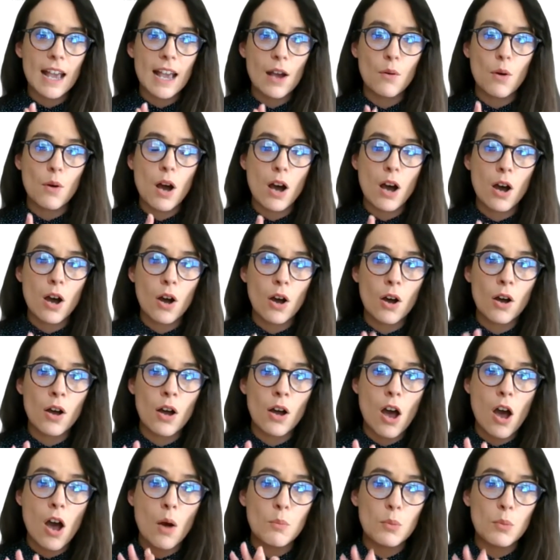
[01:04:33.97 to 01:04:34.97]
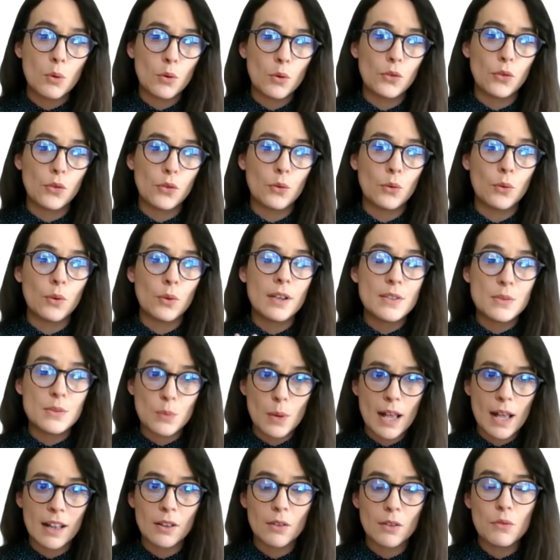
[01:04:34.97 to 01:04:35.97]
out our portal as
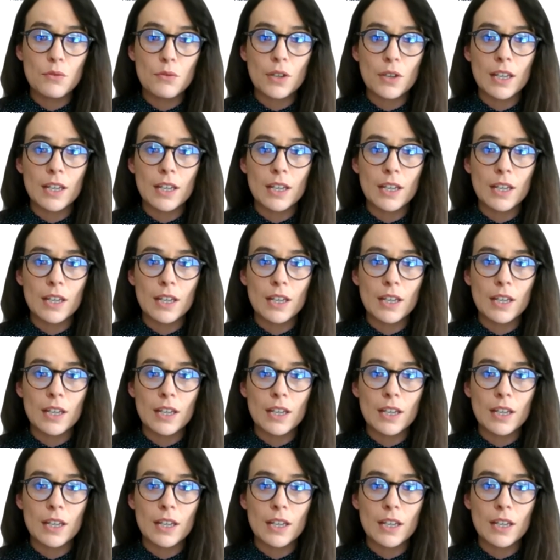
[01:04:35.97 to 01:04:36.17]
well